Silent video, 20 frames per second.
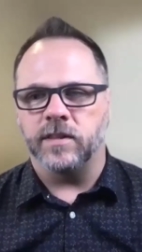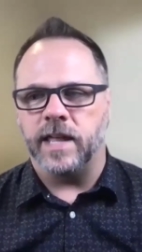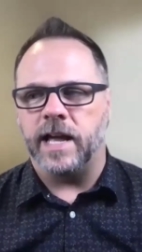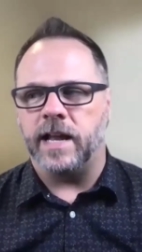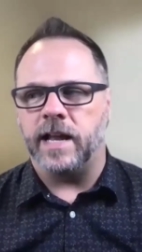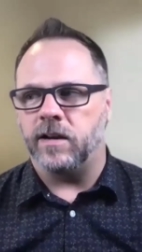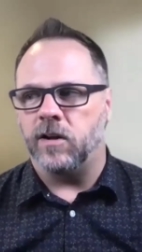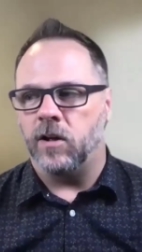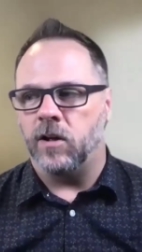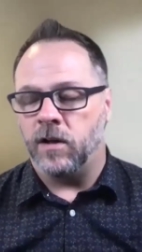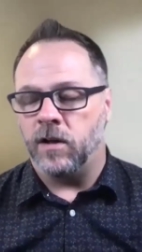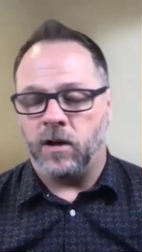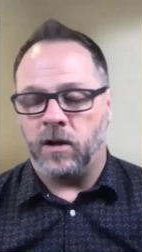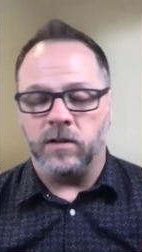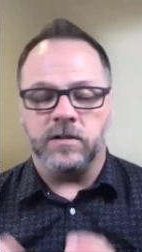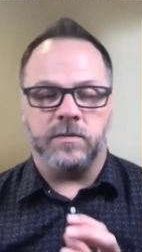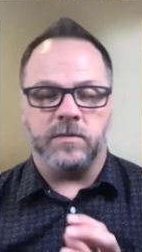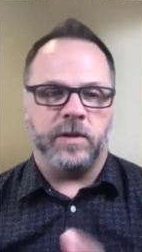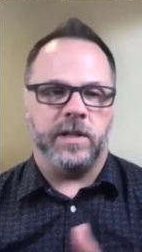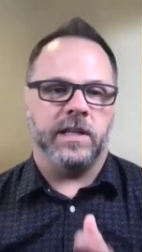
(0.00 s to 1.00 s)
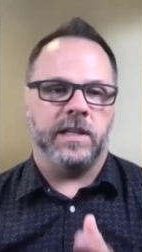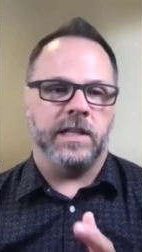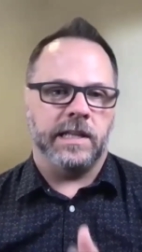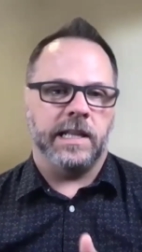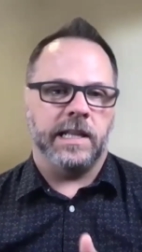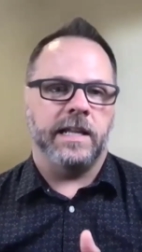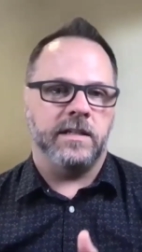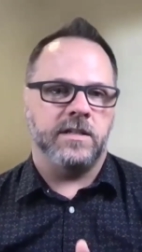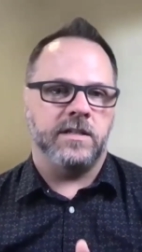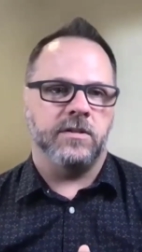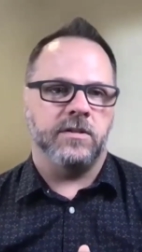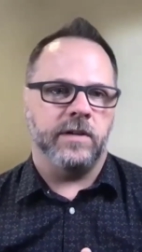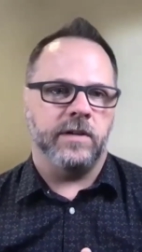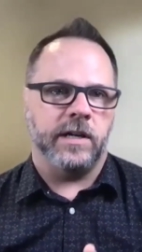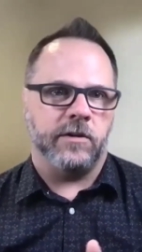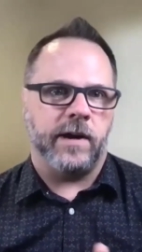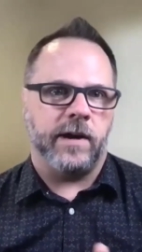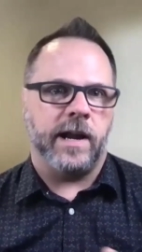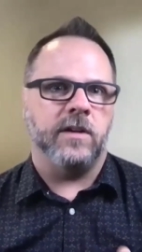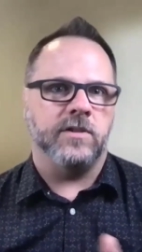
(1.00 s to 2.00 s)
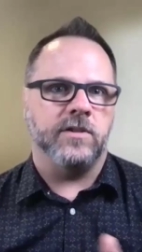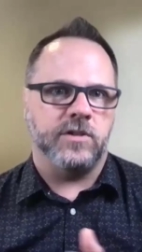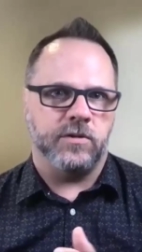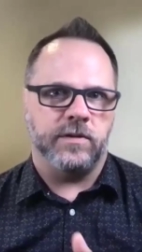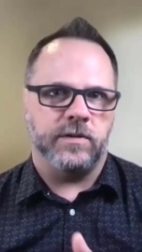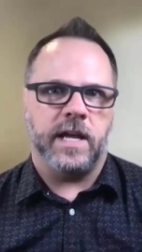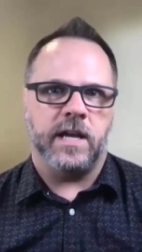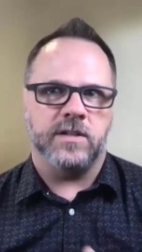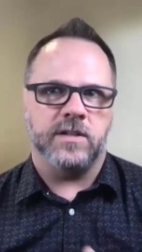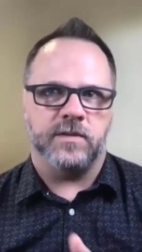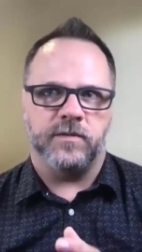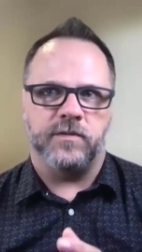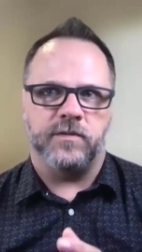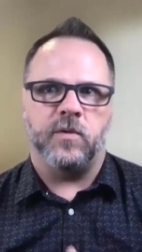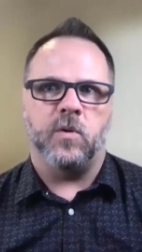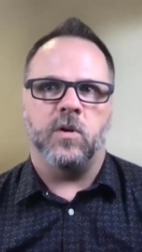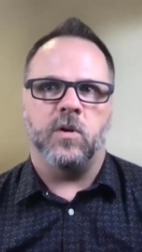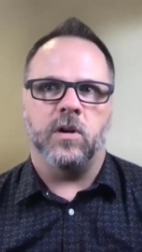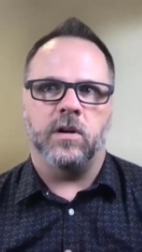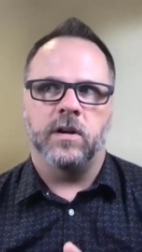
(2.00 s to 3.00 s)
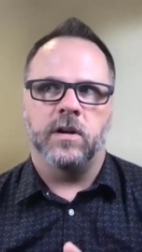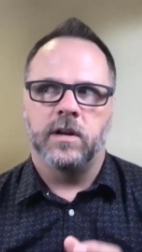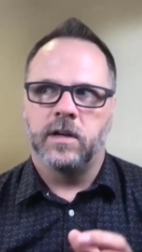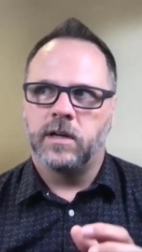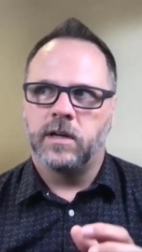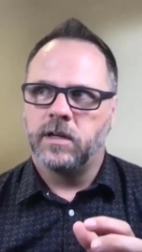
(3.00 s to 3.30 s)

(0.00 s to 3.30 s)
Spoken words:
that ultimately led to, in around 2004,